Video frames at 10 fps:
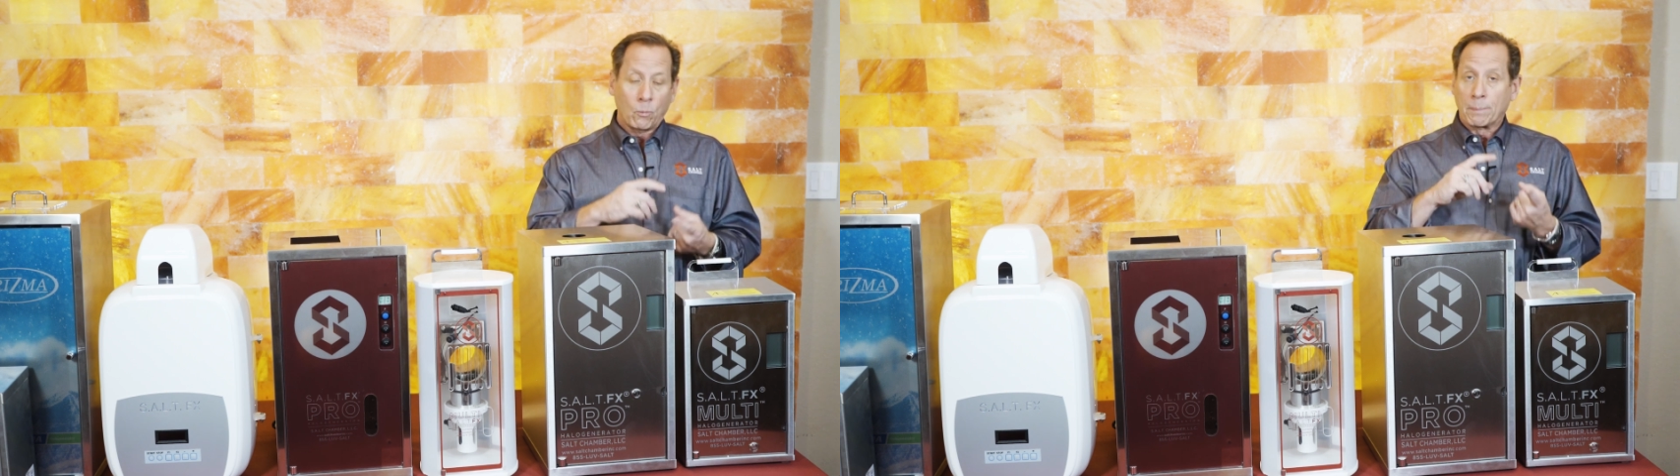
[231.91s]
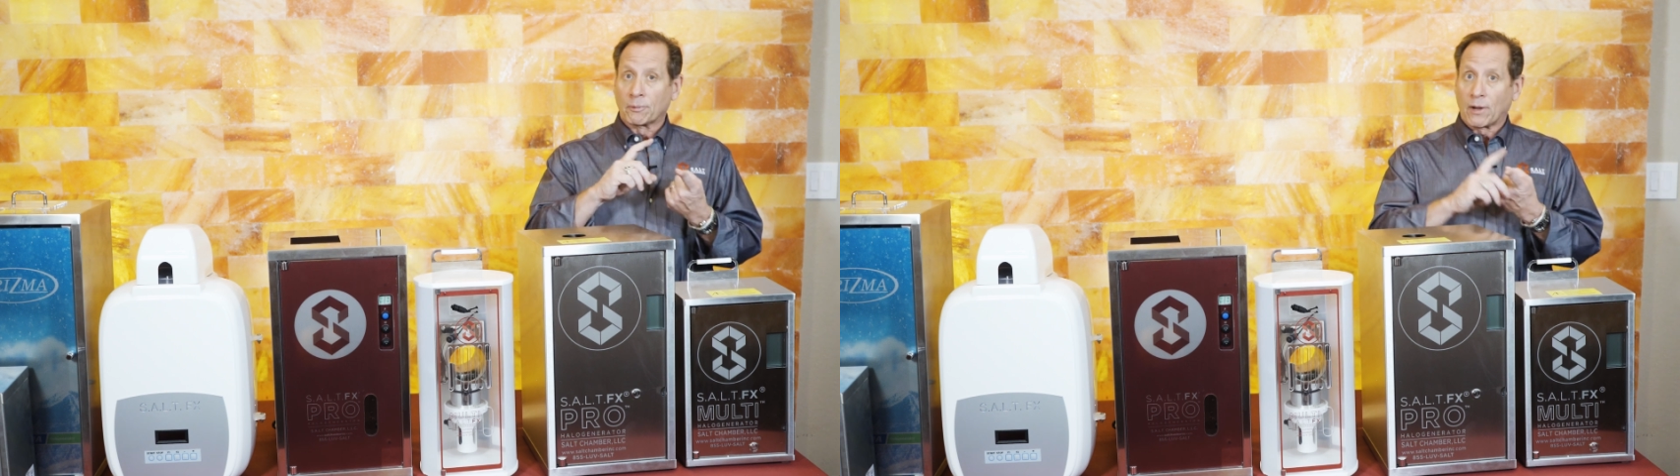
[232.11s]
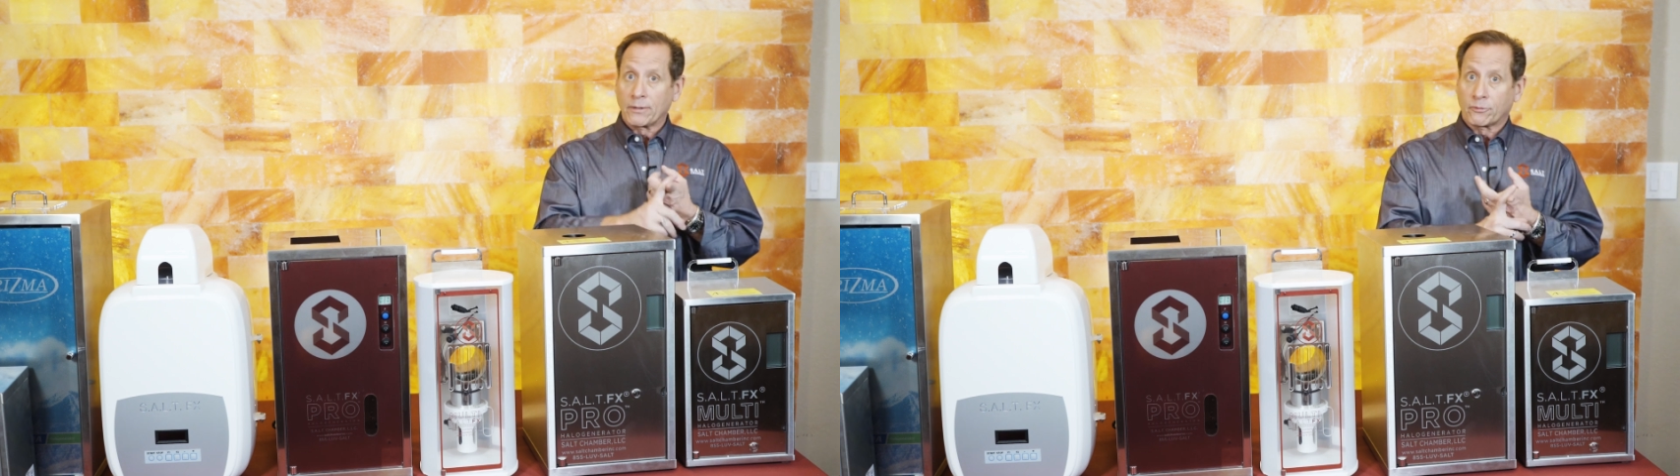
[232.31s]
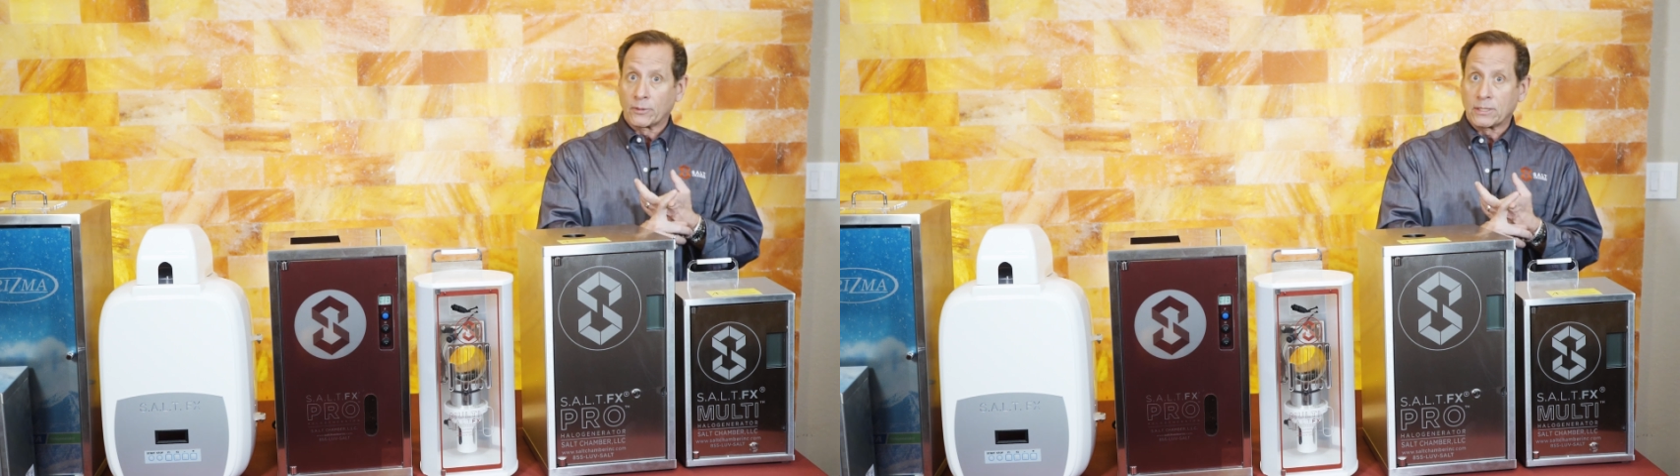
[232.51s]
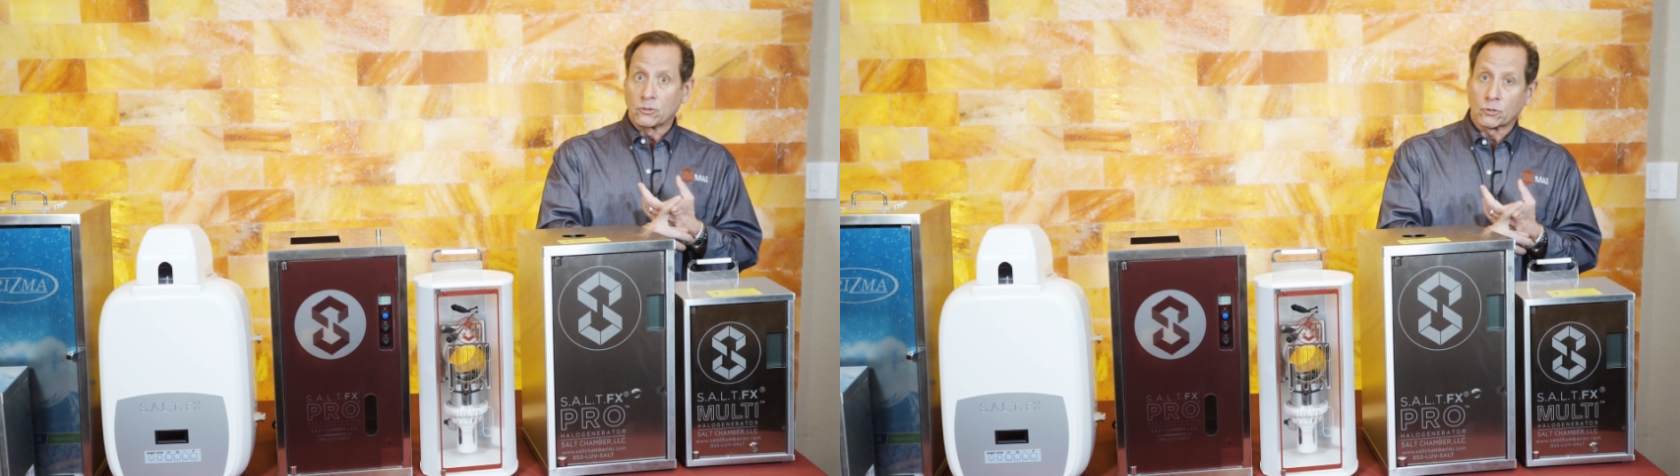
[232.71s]
We provide
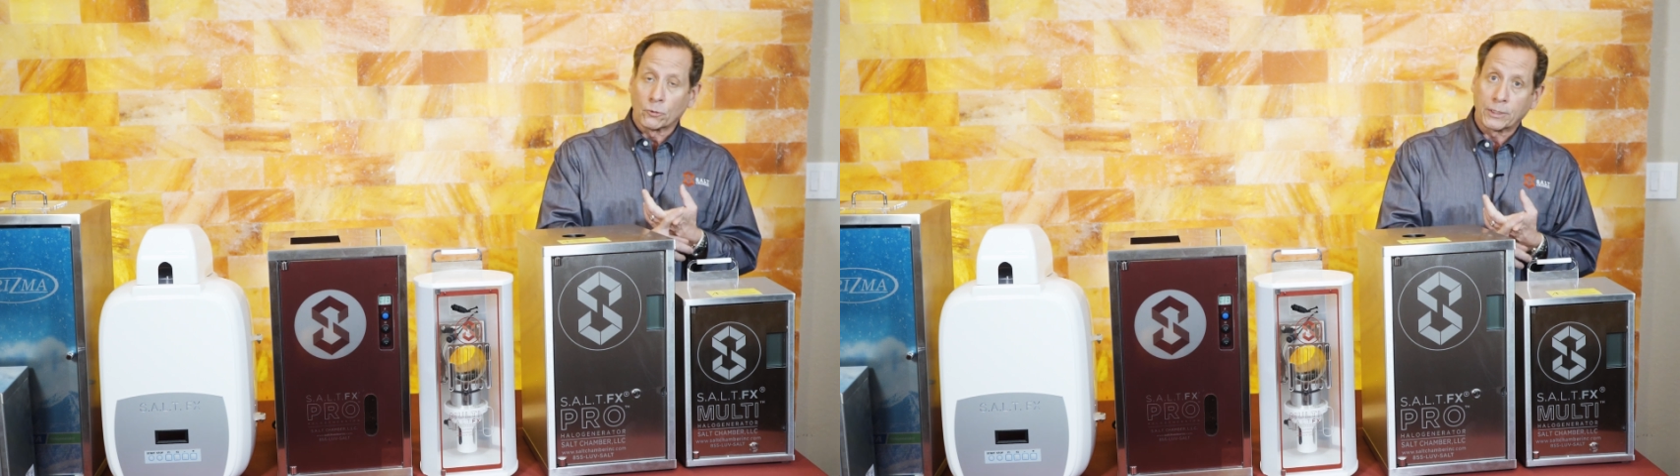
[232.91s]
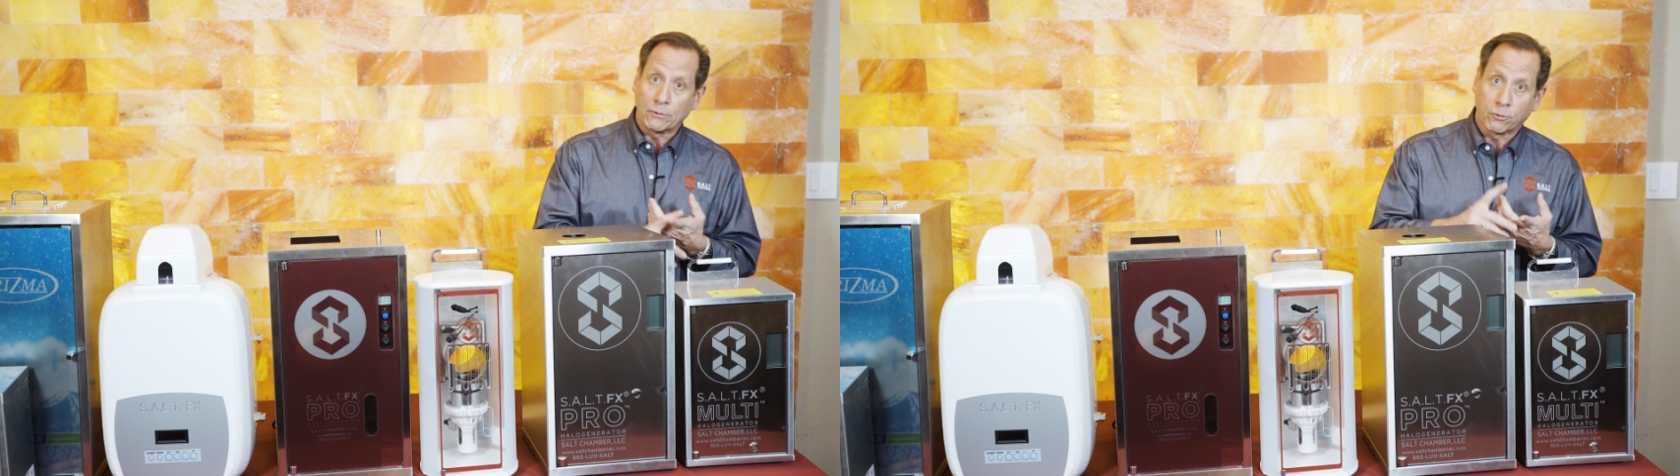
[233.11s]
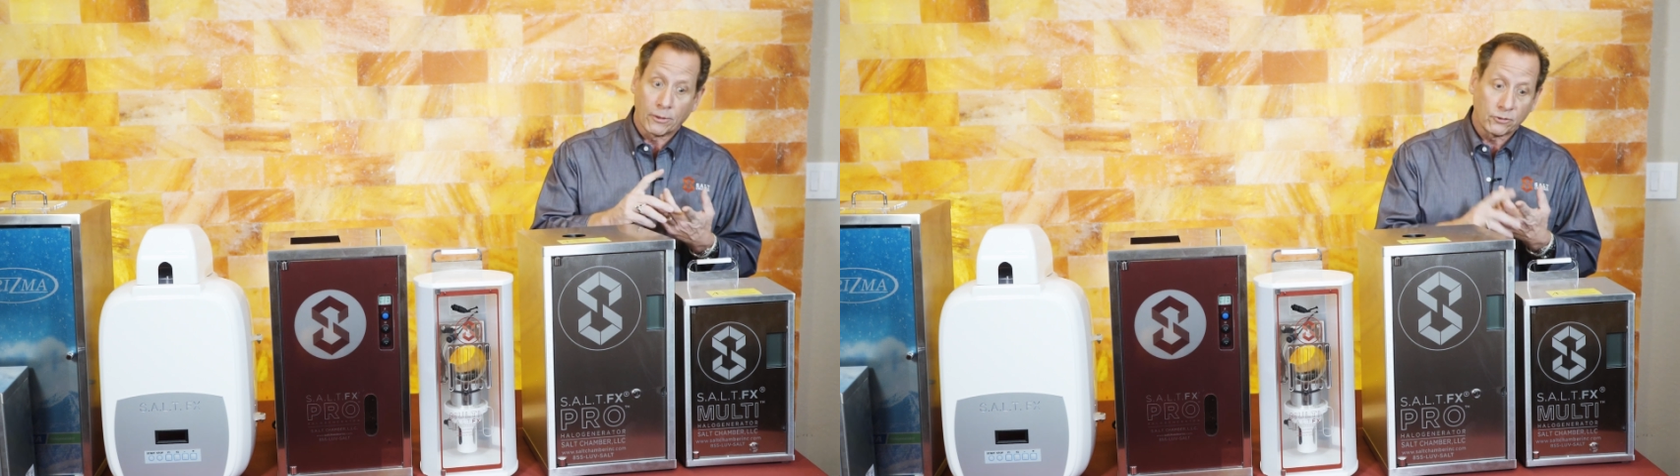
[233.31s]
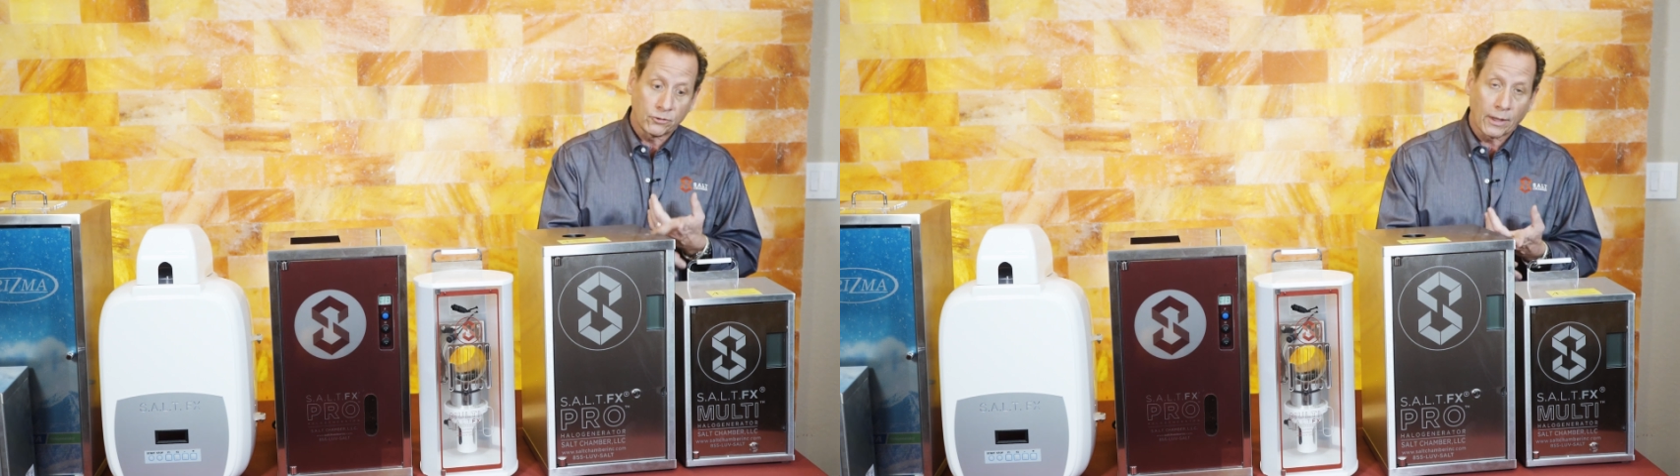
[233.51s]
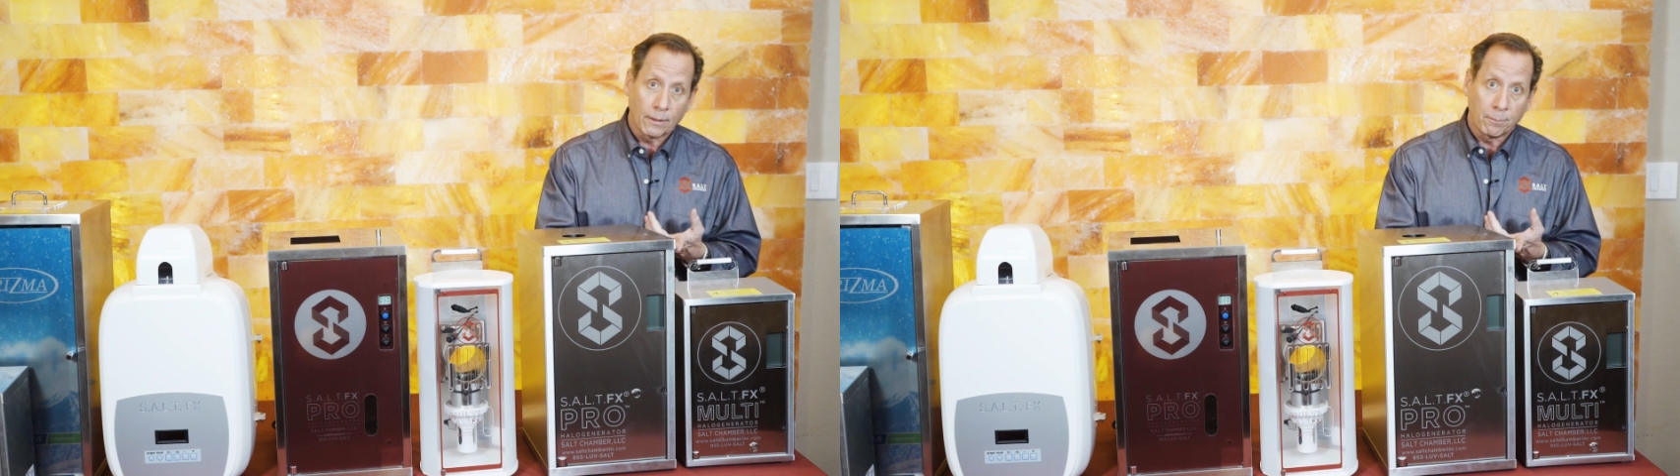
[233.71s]
free consulting for the
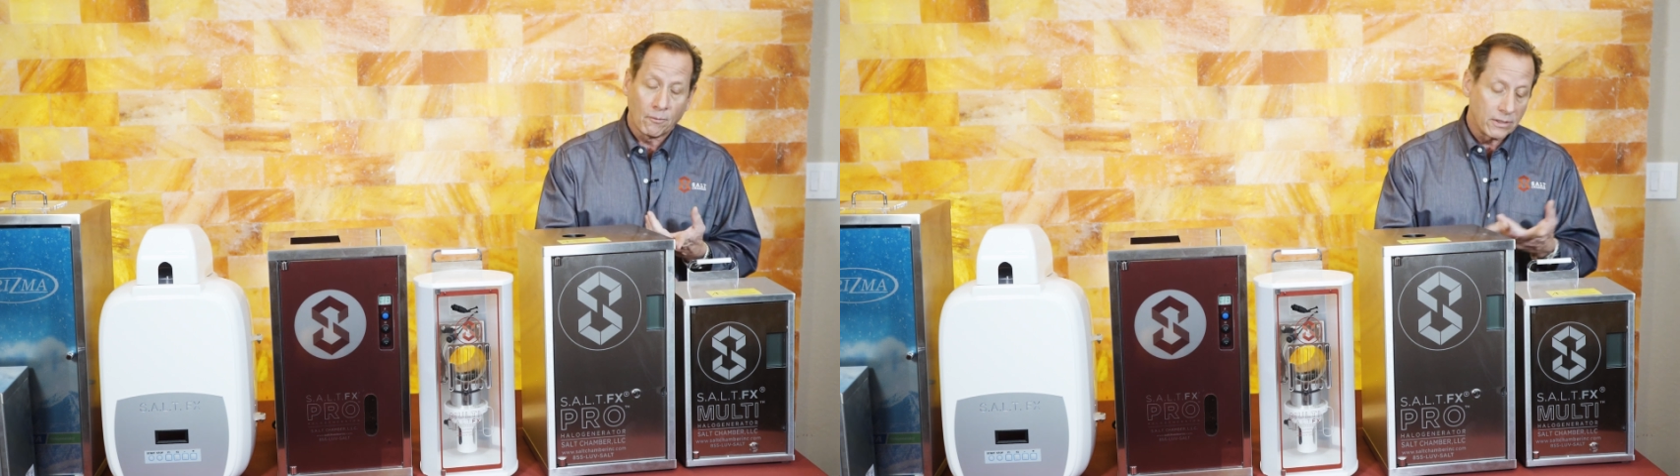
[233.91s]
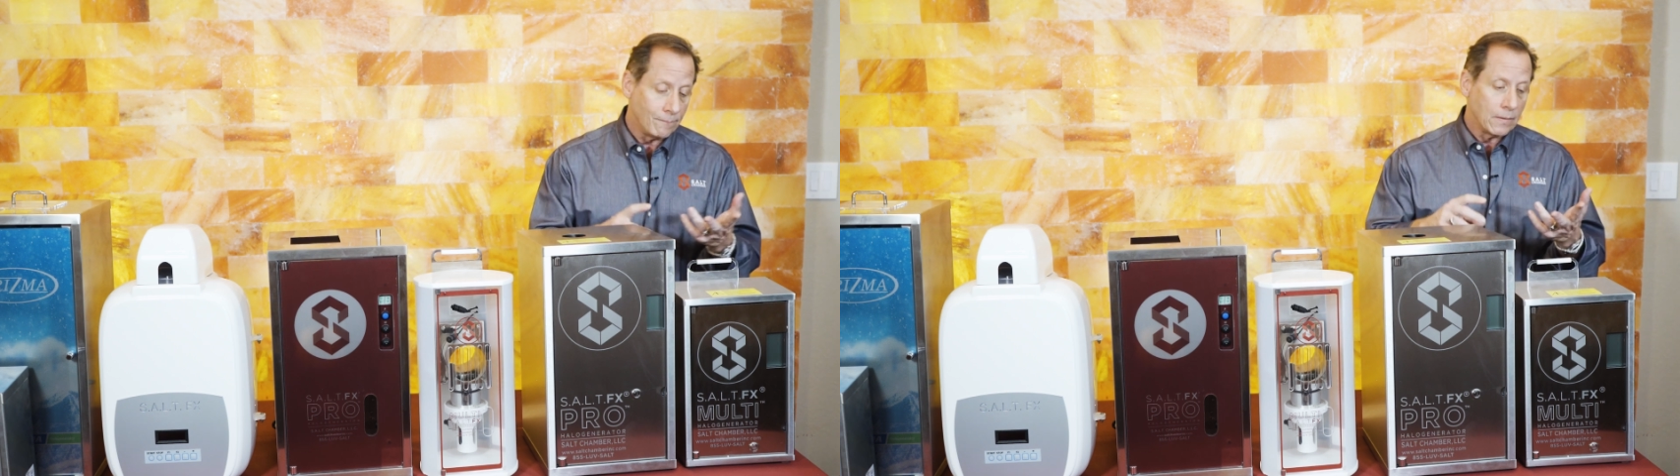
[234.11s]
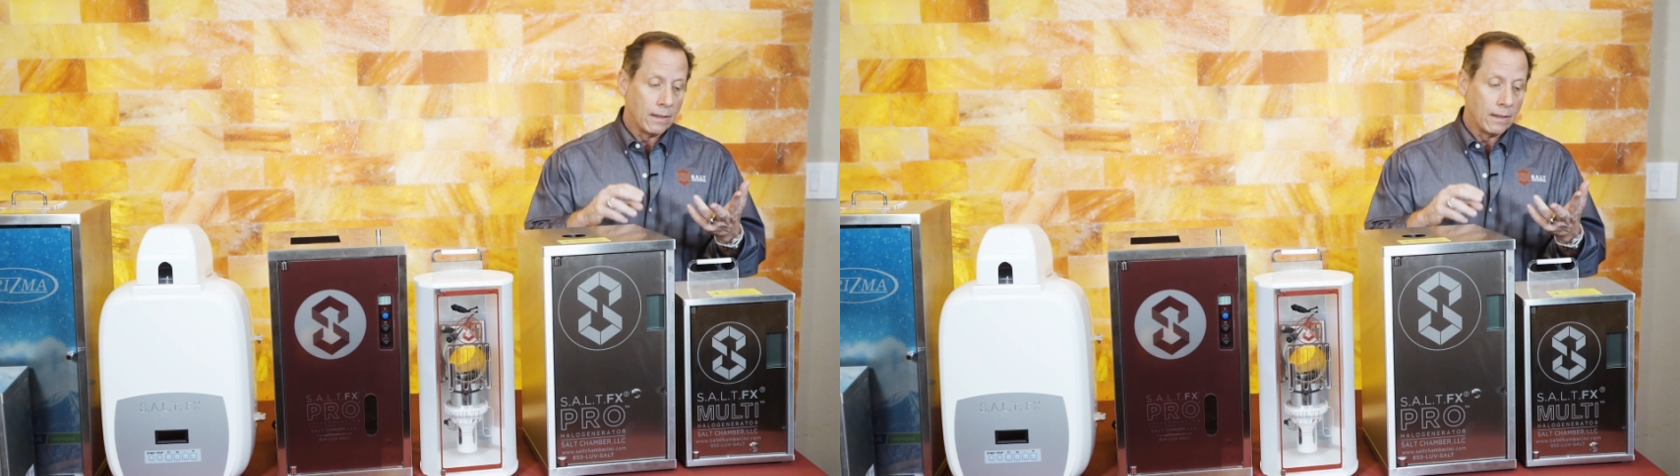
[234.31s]
setup of it,